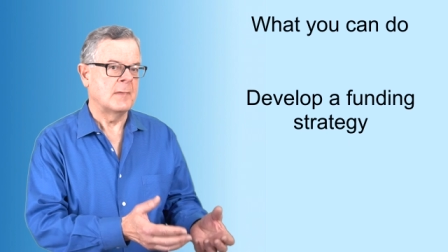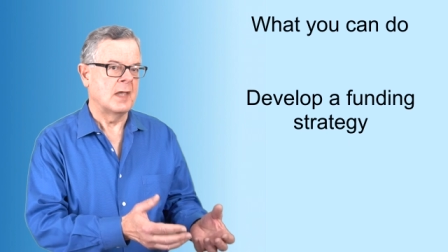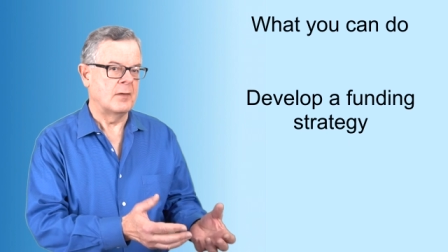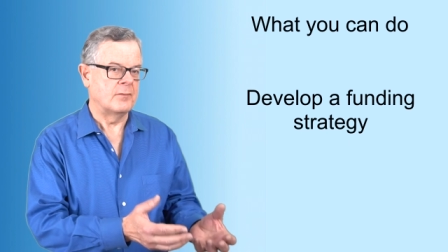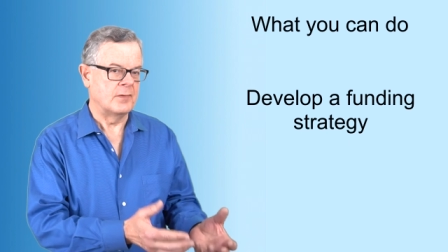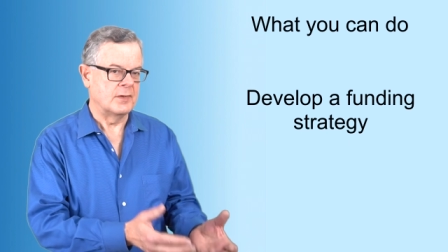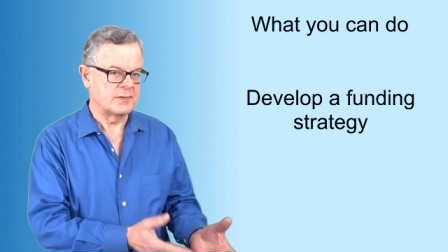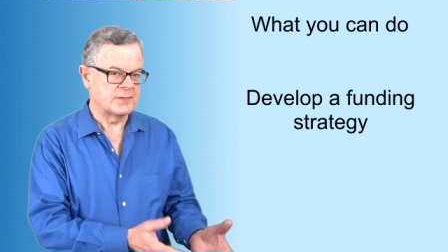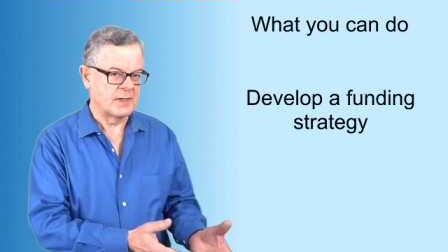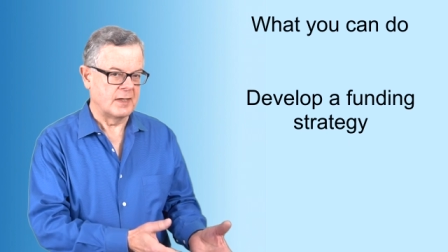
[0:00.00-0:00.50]

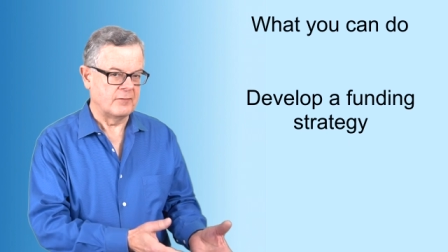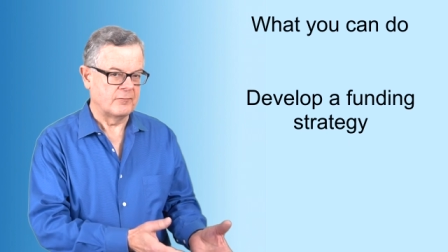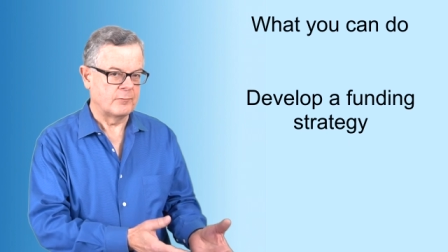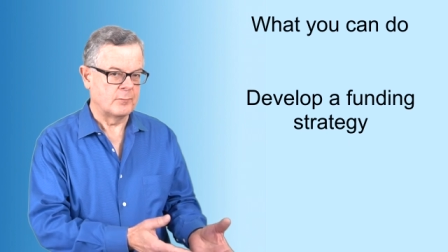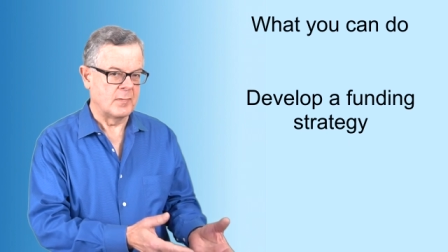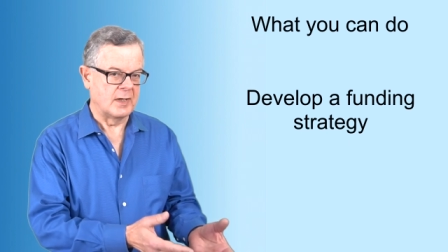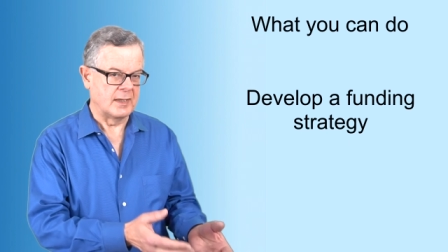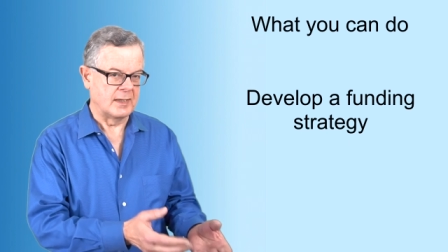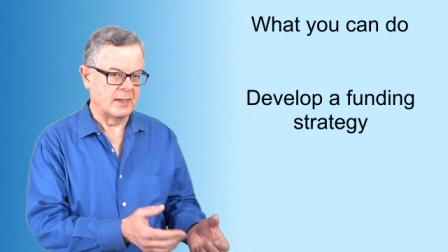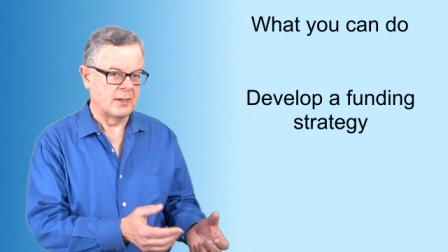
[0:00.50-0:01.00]
of the safe
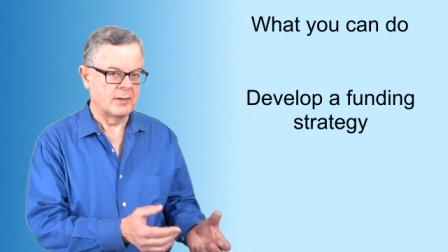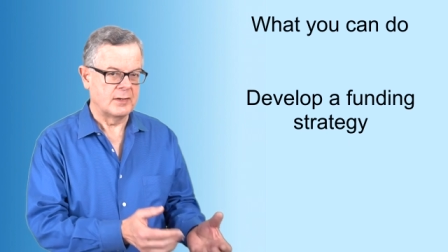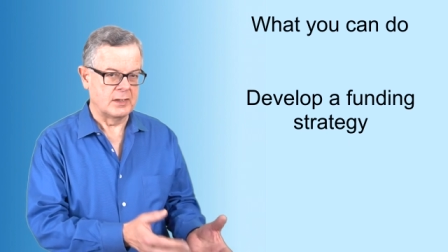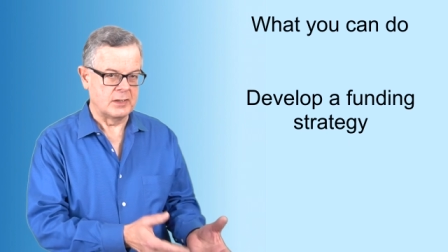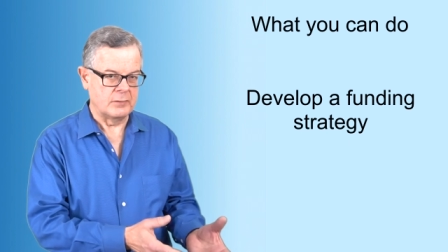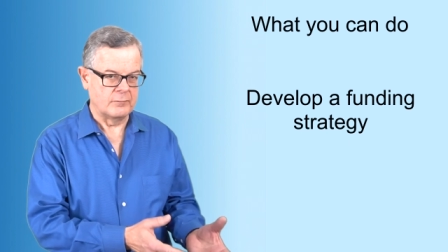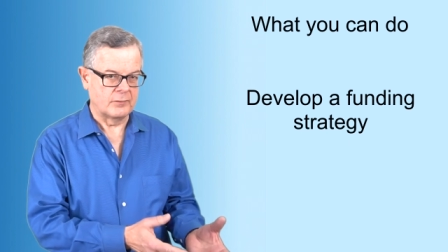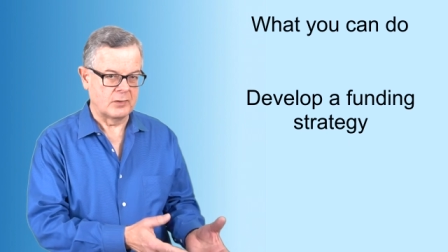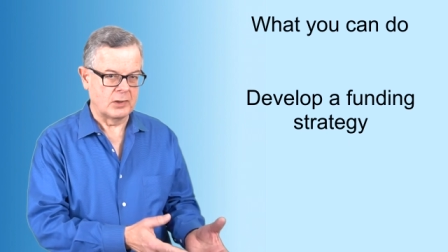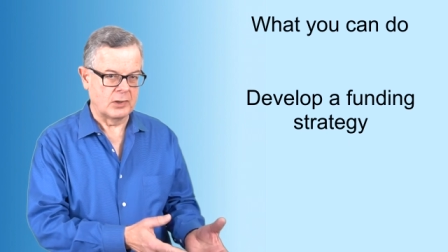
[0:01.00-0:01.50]
money that
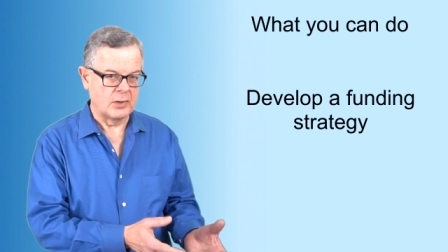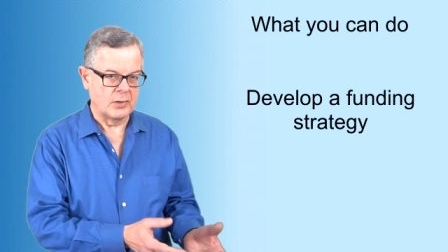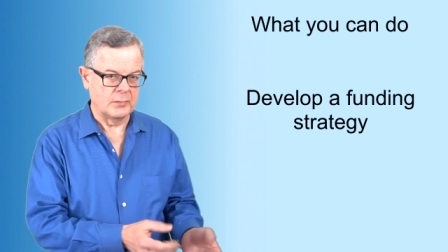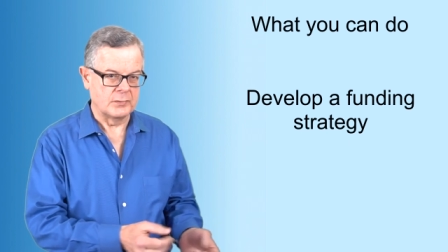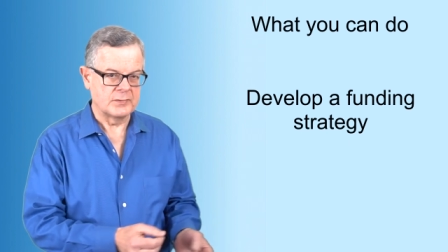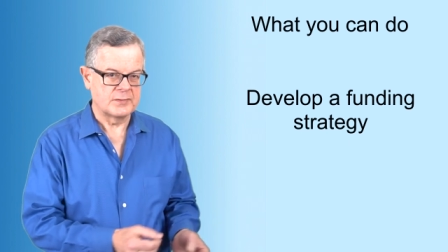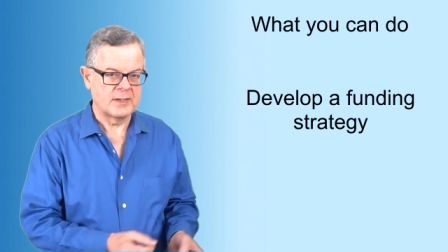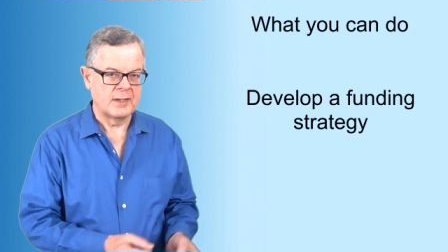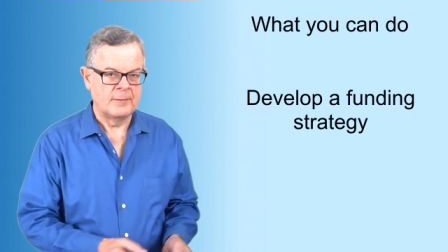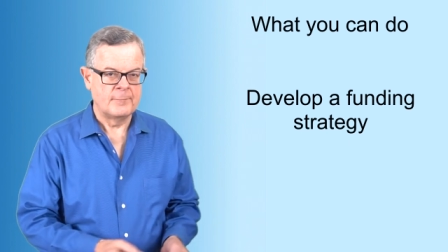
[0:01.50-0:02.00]
you've
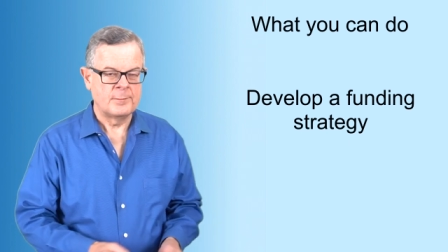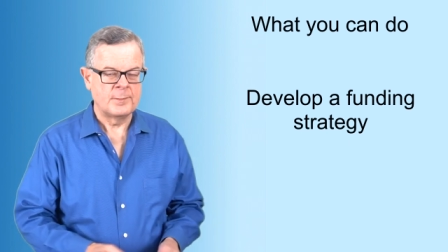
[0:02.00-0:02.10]
closed.